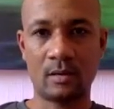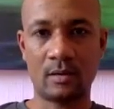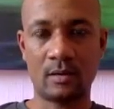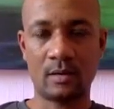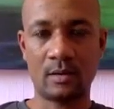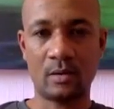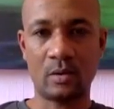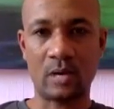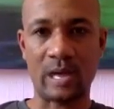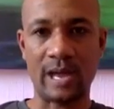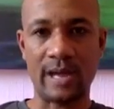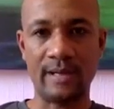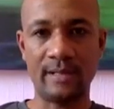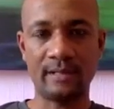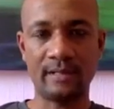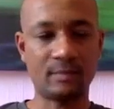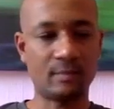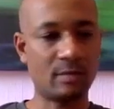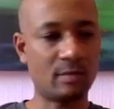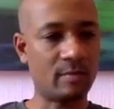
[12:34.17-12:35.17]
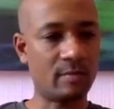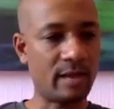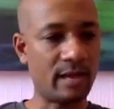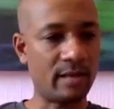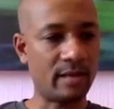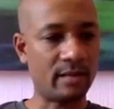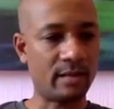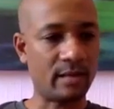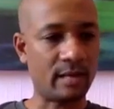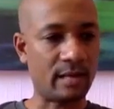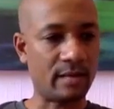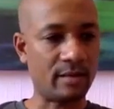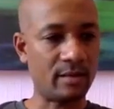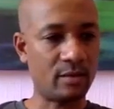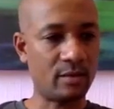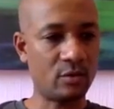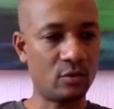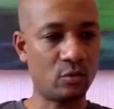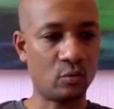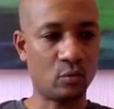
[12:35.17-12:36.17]
Your line is a bit bad there. I
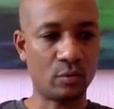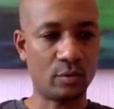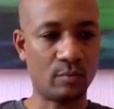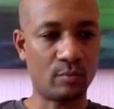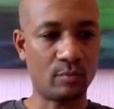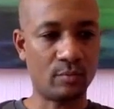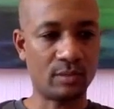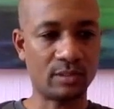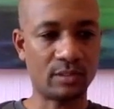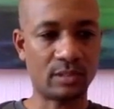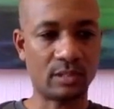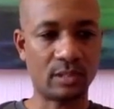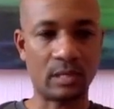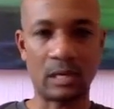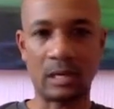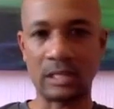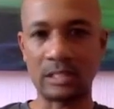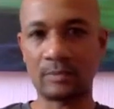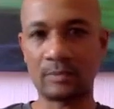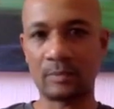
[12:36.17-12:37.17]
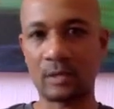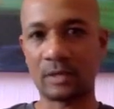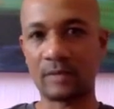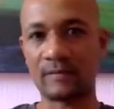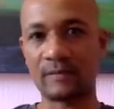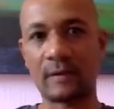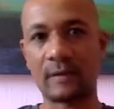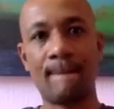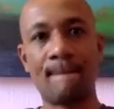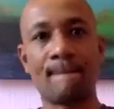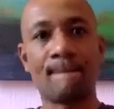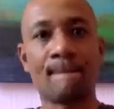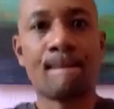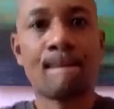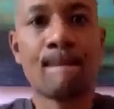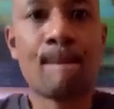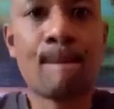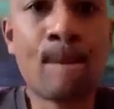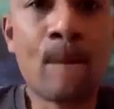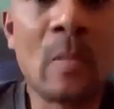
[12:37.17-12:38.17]
think we missed the last part of it.
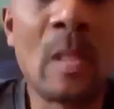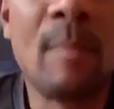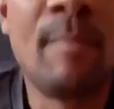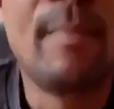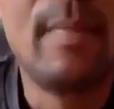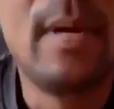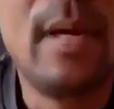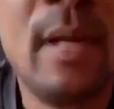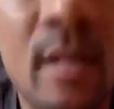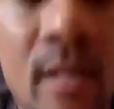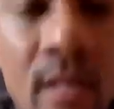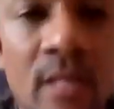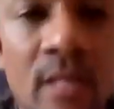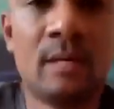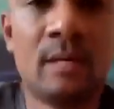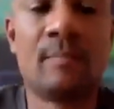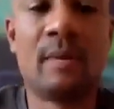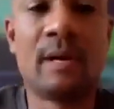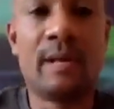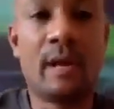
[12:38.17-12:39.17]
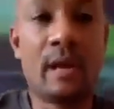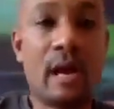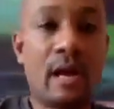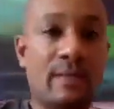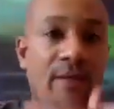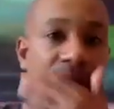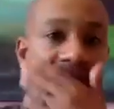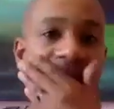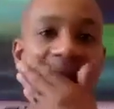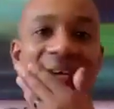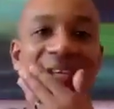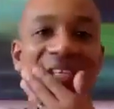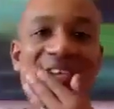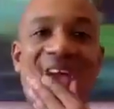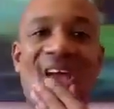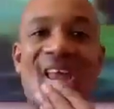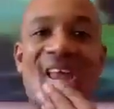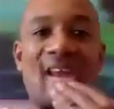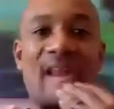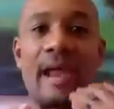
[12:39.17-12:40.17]
But yeah, there is,
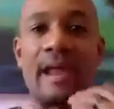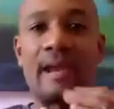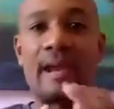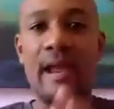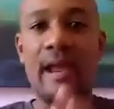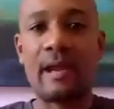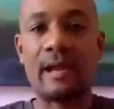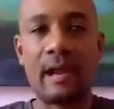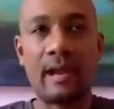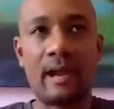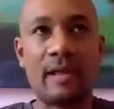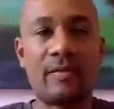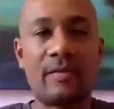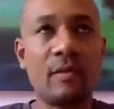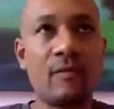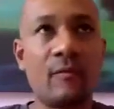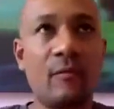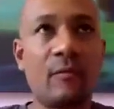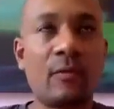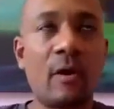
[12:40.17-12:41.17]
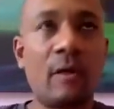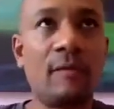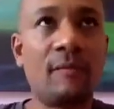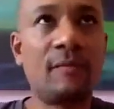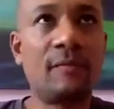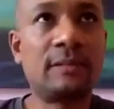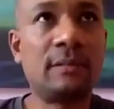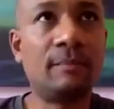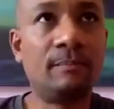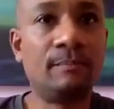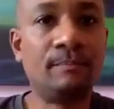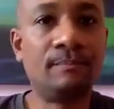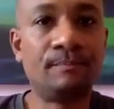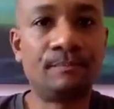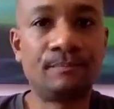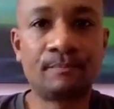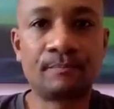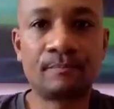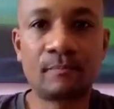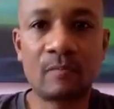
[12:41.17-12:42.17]
and I think
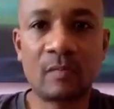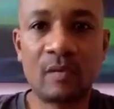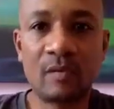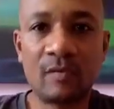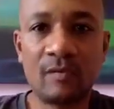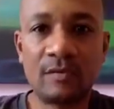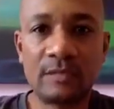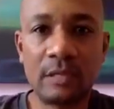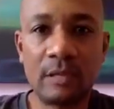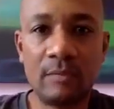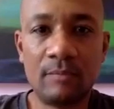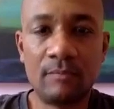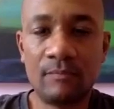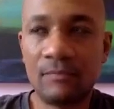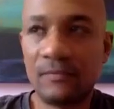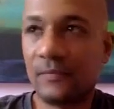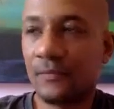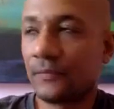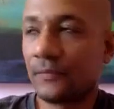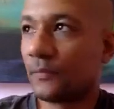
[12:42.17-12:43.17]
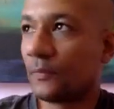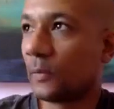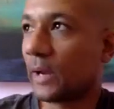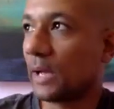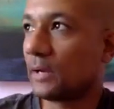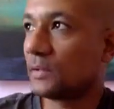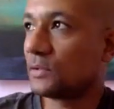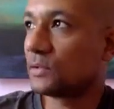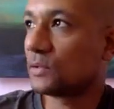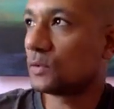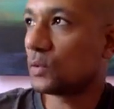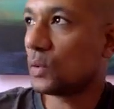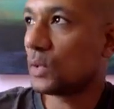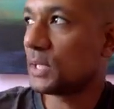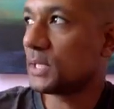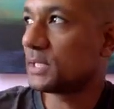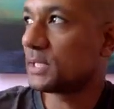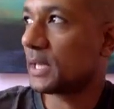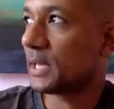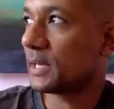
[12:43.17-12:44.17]
from what I saw
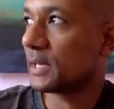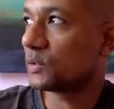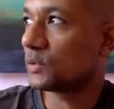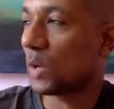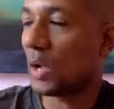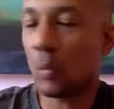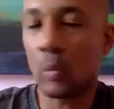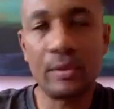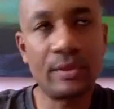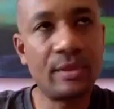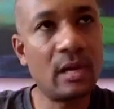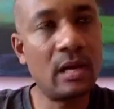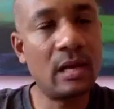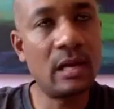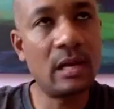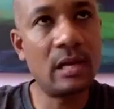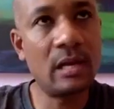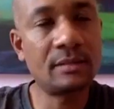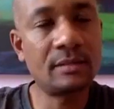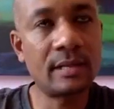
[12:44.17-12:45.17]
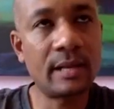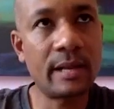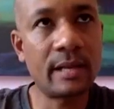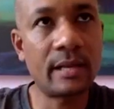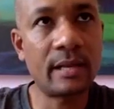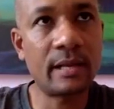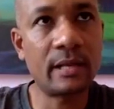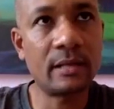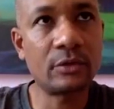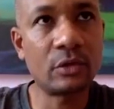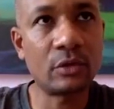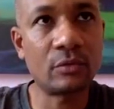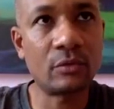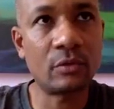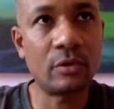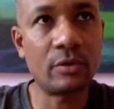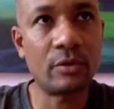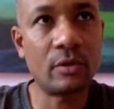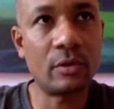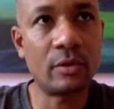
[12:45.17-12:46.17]
is that as well, with the alerts that I get
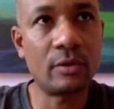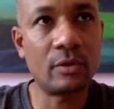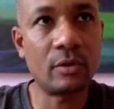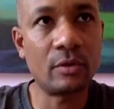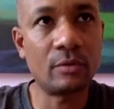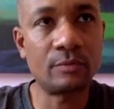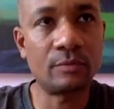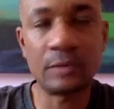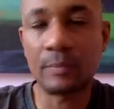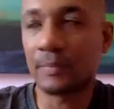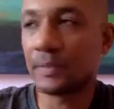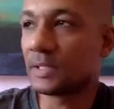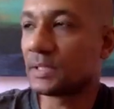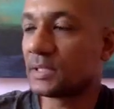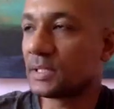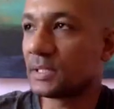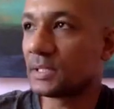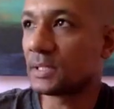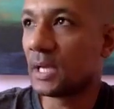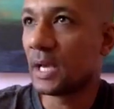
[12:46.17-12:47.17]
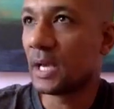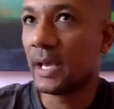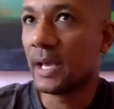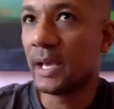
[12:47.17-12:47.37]
on properties,